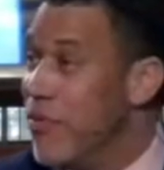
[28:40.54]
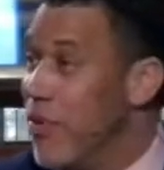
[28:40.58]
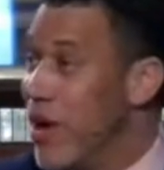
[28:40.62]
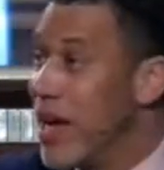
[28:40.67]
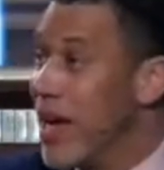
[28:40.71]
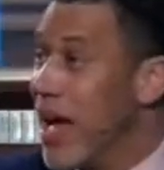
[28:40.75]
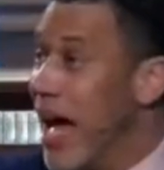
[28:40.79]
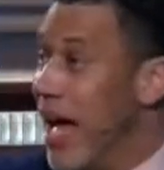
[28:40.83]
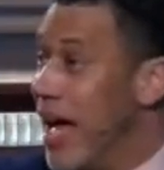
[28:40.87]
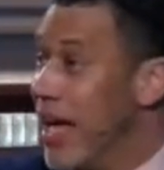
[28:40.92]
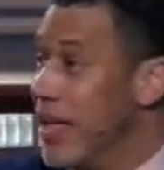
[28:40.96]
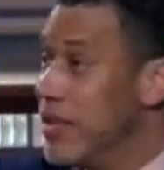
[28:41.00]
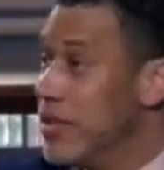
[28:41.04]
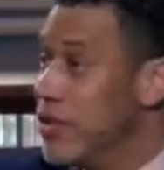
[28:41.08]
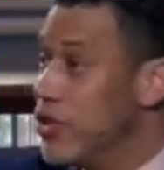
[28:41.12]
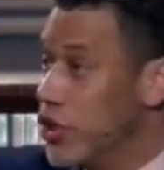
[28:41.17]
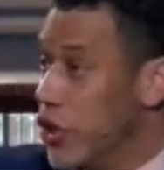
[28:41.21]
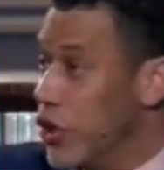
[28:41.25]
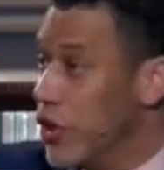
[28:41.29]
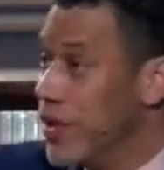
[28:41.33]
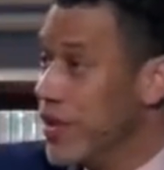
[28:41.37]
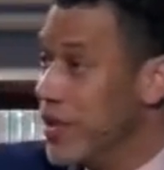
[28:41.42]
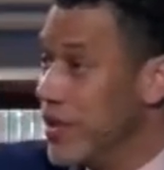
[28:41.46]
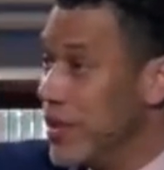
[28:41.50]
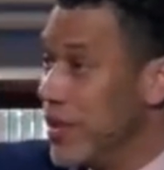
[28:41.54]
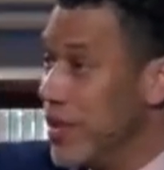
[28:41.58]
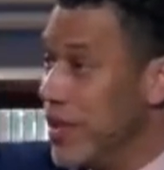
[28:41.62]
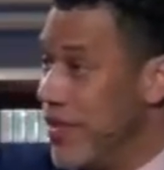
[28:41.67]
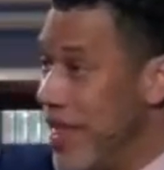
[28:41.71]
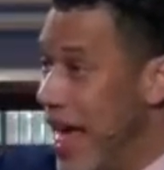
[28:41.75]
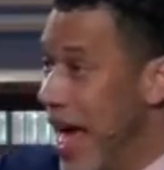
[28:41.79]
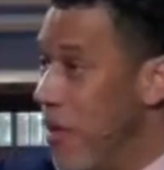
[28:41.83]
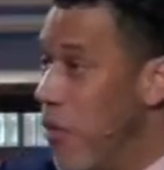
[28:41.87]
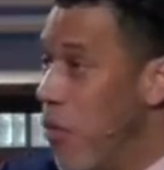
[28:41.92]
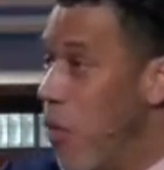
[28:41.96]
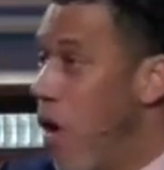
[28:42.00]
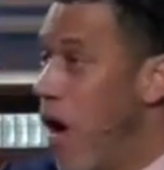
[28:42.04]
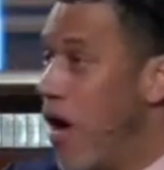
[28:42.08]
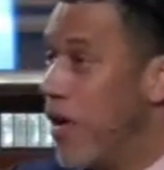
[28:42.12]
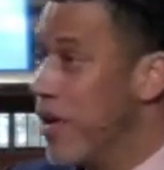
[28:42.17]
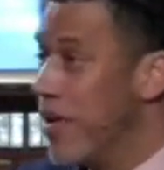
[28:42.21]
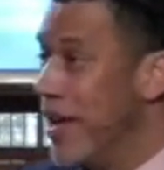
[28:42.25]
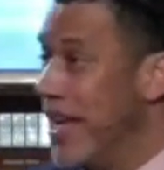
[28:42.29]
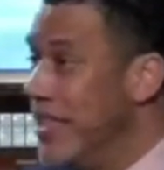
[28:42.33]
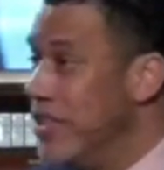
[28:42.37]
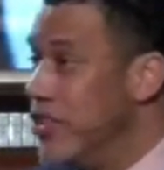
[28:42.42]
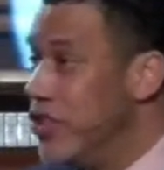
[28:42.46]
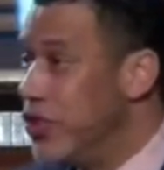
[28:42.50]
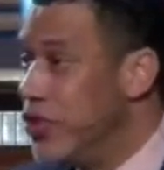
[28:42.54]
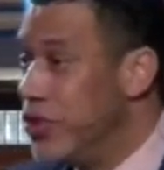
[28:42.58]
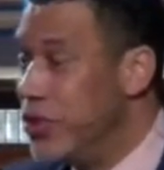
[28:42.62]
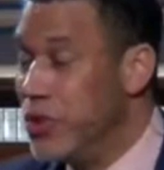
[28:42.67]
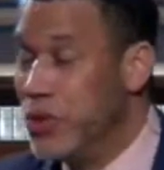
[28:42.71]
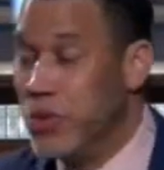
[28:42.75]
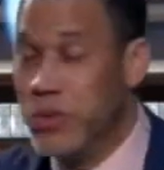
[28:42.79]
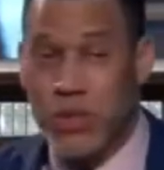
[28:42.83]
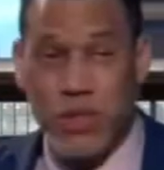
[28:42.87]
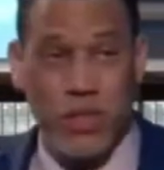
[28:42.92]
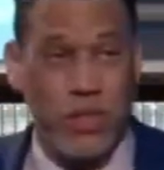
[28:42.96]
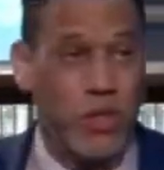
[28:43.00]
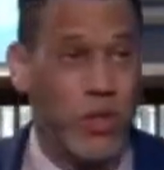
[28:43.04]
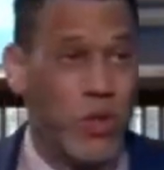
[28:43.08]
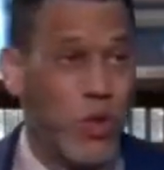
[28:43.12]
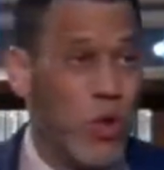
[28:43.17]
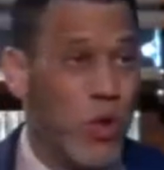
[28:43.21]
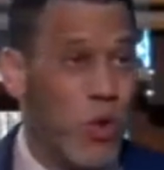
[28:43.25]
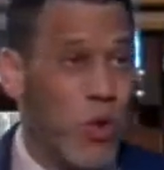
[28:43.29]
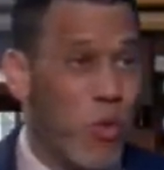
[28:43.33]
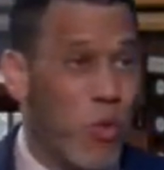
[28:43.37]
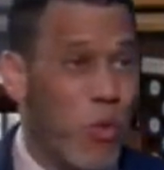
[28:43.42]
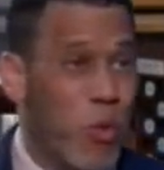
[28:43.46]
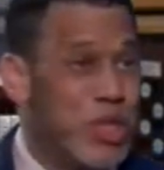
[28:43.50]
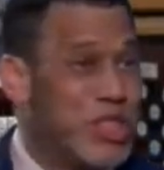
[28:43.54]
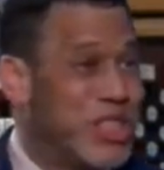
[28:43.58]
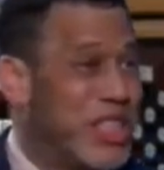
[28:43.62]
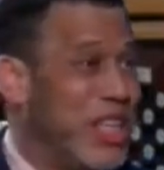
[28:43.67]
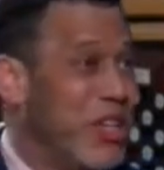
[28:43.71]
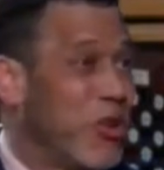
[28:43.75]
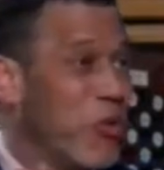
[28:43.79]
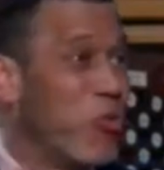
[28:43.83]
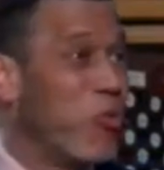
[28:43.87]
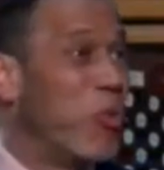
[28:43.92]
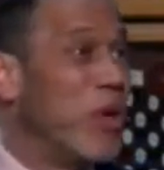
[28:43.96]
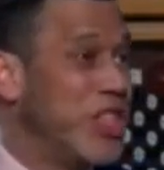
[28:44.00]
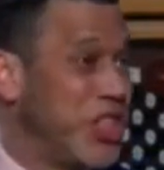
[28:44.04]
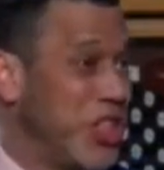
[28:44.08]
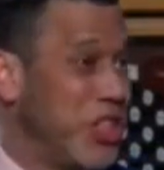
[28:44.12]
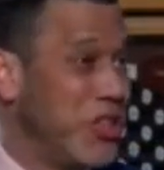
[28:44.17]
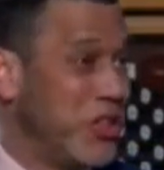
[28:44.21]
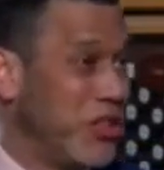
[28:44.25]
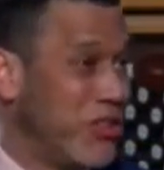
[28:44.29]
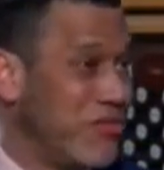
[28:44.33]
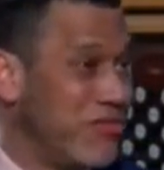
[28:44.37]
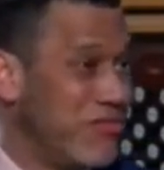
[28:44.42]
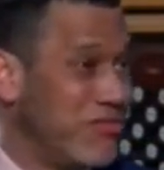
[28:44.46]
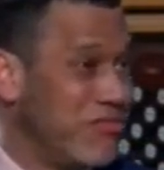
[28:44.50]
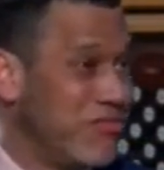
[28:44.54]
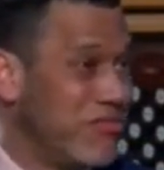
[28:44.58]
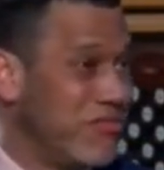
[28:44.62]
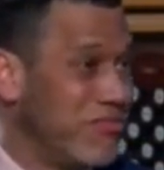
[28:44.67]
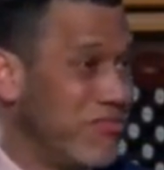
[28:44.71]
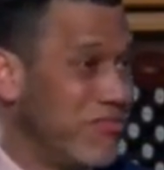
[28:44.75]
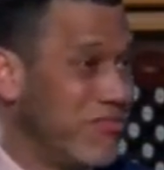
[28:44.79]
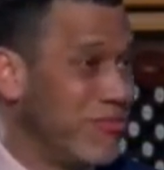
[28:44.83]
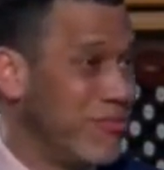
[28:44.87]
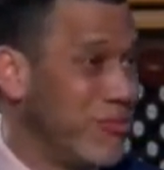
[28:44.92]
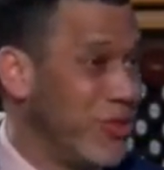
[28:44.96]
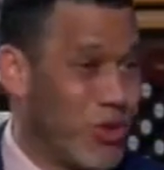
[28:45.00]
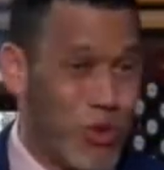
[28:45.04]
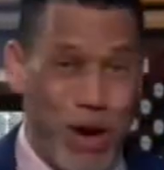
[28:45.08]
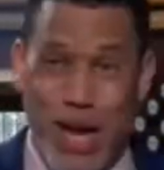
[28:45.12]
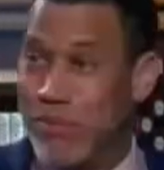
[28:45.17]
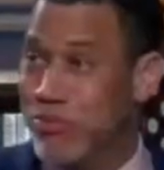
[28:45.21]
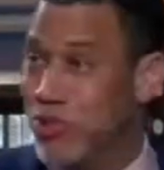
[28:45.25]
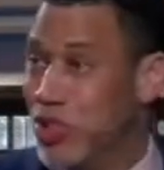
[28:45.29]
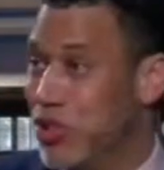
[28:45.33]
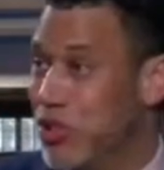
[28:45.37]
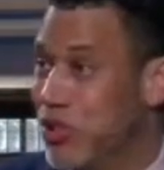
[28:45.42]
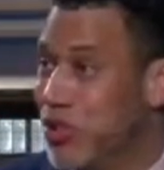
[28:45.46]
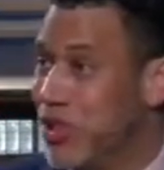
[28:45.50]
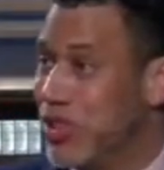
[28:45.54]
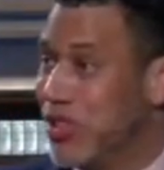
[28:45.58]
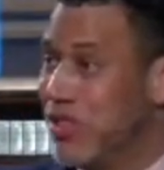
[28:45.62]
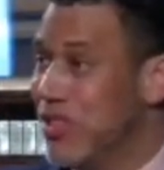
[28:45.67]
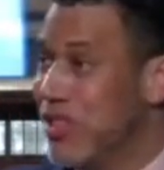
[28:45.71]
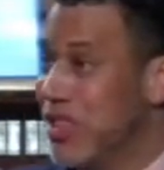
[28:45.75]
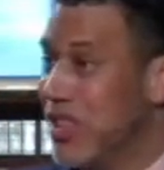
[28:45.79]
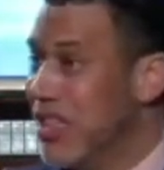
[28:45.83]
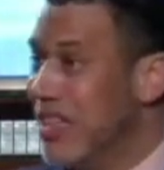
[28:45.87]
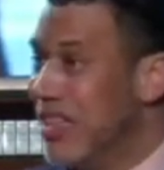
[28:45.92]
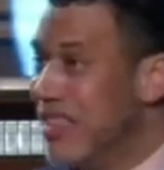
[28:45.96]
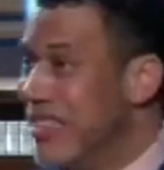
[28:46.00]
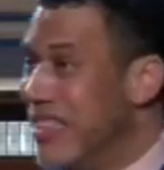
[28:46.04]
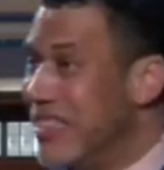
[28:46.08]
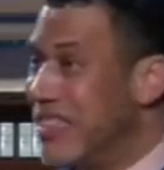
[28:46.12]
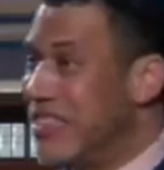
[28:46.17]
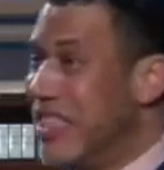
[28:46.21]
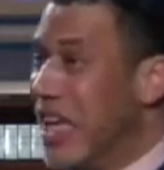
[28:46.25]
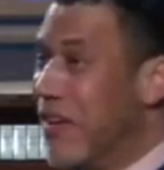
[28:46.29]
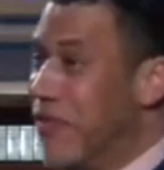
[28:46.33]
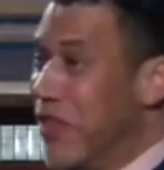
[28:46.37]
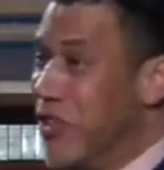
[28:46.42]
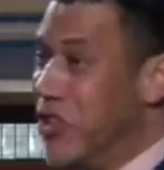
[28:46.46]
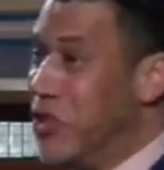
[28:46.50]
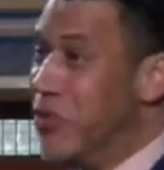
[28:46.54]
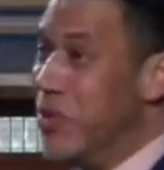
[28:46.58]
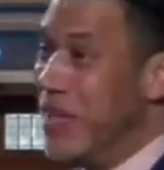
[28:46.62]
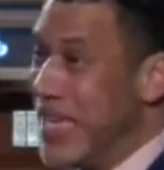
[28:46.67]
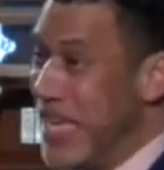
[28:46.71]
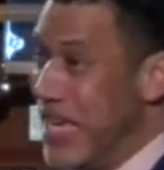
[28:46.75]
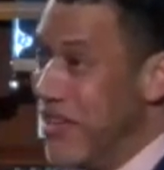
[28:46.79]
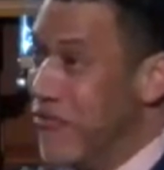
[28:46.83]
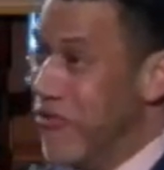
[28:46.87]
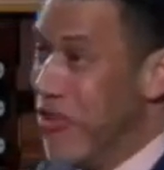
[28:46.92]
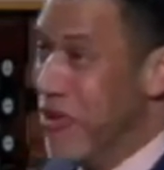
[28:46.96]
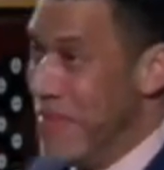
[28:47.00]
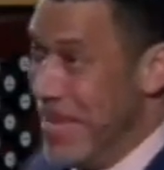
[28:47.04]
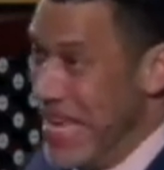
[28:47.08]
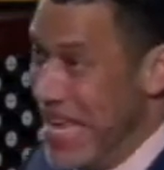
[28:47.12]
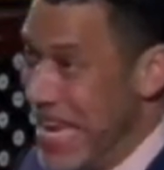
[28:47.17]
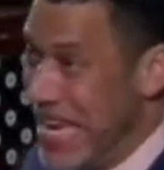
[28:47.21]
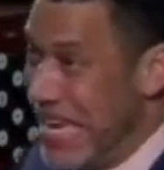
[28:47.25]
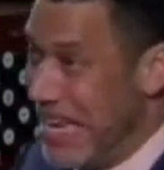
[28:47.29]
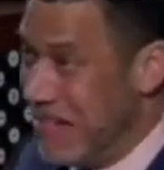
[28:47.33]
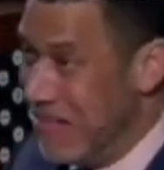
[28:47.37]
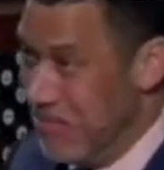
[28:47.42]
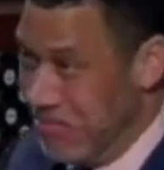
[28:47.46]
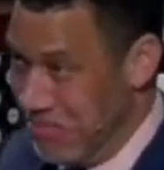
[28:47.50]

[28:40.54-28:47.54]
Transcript: what God turned that water into was the original grape juice. The stuff that you would get from Eden.